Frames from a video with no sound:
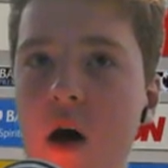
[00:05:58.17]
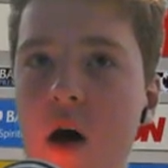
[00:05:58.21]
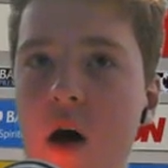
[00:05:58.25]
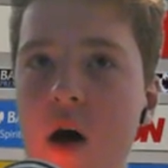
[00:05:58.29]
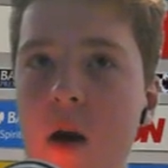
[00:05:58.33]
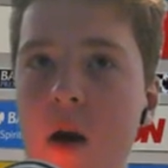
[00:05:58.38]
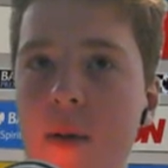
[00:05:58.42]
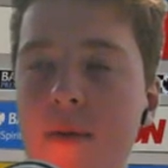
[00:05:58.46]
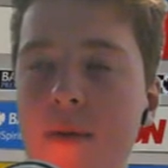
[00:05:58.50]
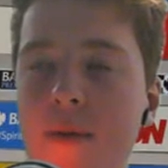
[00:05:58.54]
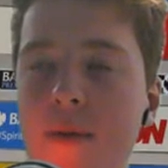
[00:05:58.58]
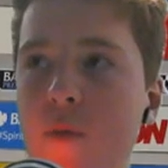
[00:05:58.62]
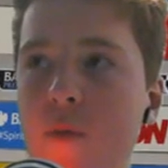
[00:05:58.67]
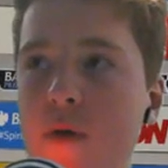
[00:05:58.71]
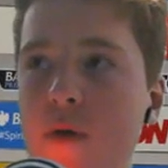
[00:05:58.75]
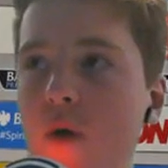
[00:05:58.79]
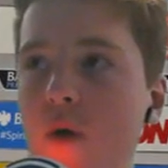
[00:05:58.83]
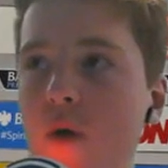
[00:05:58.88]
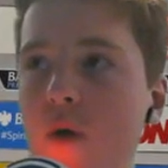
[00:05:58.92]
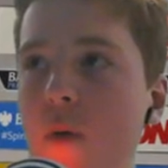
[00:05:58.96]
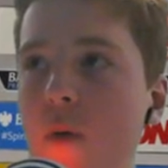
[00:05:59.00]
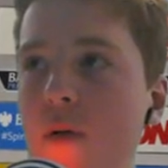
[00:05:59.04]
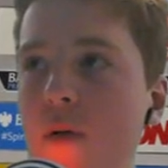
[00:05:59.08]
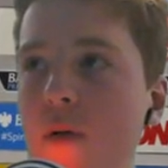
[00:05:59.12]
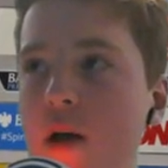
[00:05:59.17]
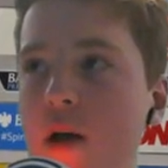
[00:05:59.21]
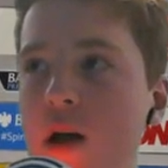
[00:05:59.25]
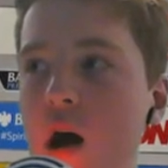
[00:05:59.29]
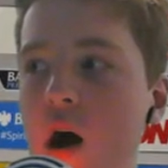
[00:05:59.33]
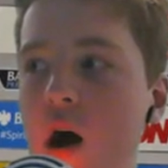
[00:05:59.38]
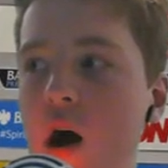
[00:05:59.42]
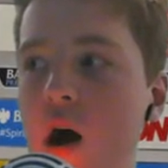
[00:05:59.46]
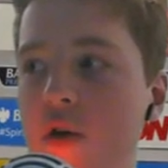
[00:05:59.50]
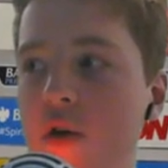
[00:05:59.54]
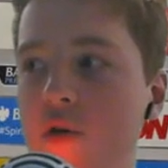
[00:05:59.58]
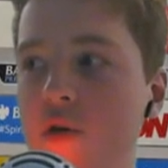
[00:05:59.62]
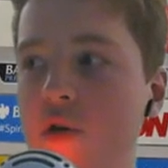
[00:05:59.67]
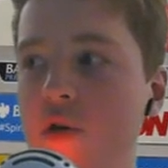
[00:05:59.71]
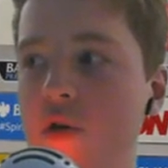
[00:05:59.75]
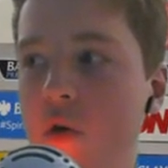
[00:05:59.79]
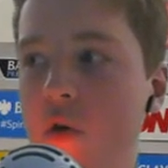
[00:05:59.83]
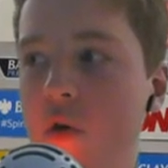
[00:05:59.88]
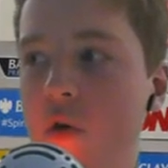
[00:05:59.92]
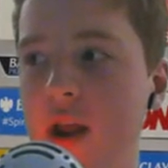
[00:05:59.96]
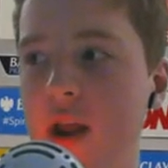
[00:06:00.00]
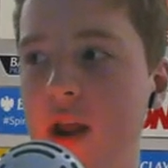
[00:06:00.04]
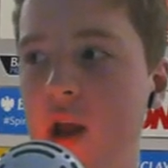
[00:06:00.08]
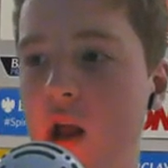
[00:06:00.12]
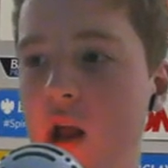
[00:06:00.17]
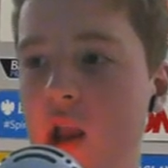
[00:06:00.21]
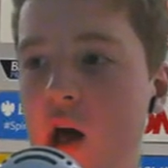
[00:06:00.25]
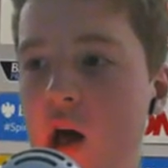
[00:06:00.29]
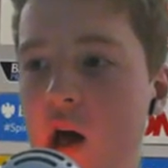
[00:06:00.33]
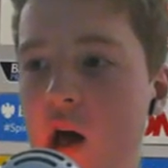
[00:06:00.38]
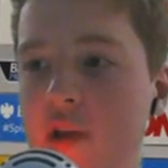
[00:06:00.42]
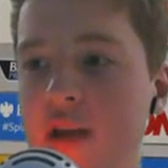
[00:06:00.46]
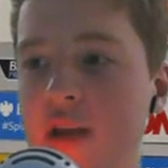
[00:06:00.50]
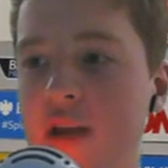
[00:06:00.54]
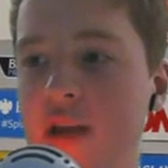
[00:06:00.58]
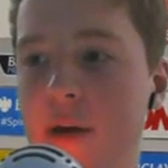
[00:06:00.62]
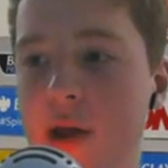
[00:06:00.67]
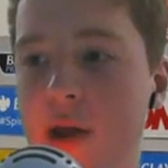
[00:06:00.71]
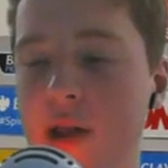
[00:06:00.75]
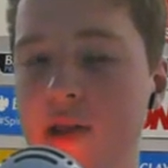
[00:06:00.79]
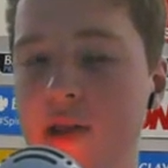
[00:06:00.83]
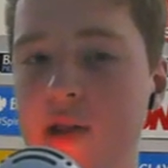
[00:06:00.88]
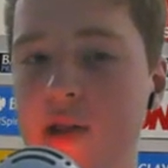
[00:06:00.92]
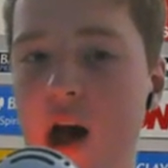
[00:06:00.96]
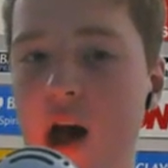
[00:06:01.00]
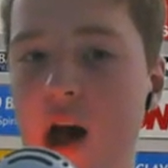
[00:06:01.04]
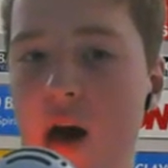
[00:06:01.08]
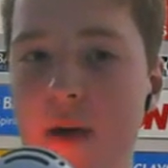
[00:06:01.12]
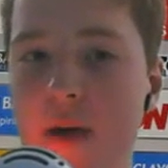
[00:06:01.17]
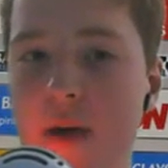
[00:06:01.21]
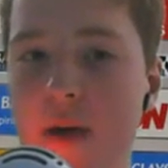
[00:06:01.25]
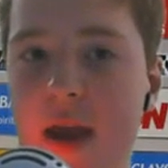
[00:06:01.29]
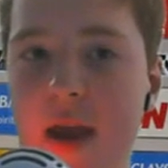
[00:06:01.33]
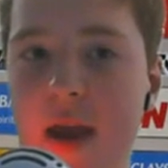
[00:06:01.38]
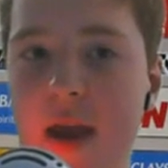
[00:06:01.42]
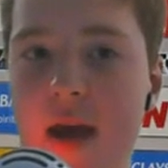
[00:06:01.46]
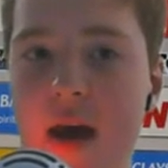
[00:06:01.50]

I mean, with Romelu Lukaku scoring in our last game against Derby,